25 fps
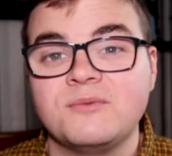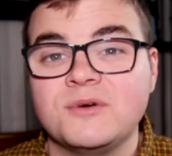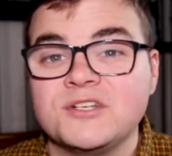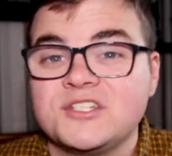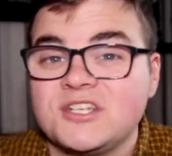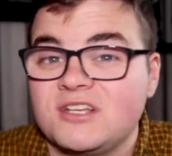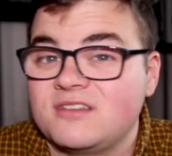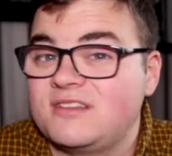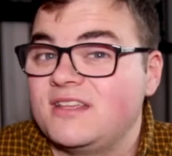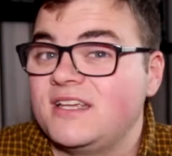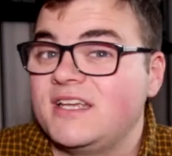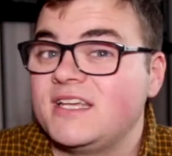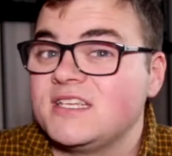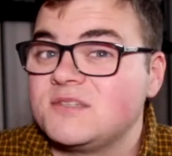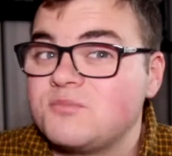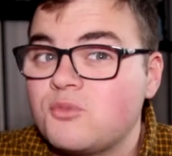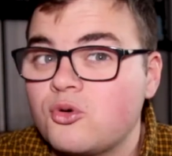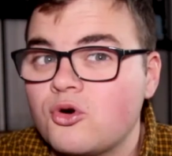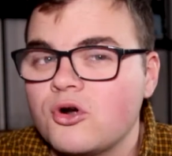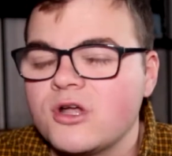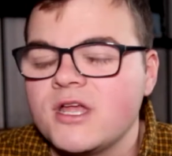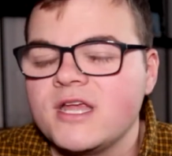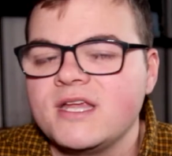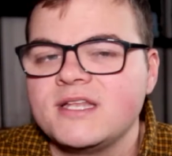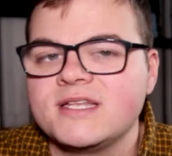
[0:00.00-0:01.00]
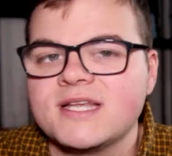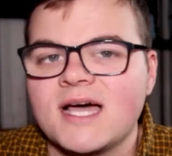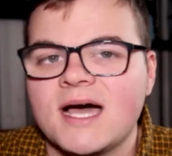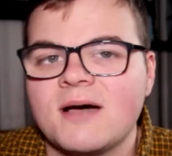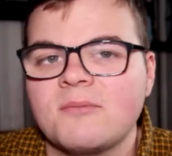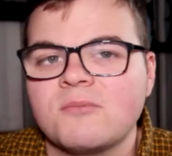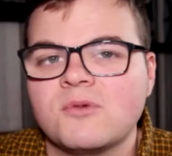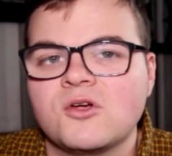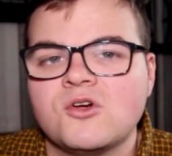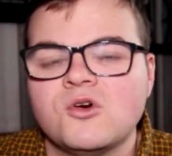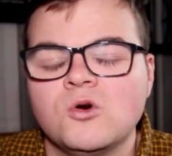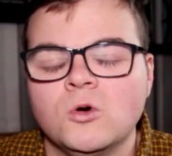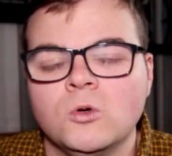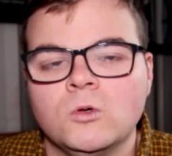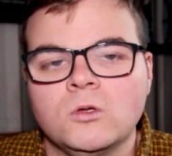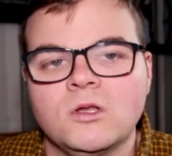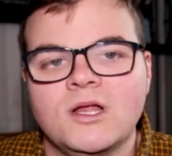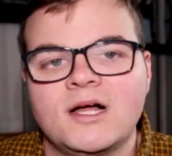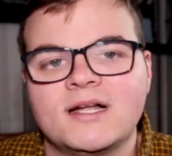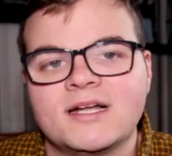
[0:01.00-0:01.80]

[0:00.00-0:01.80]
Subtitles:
which I think is pretty damn cool.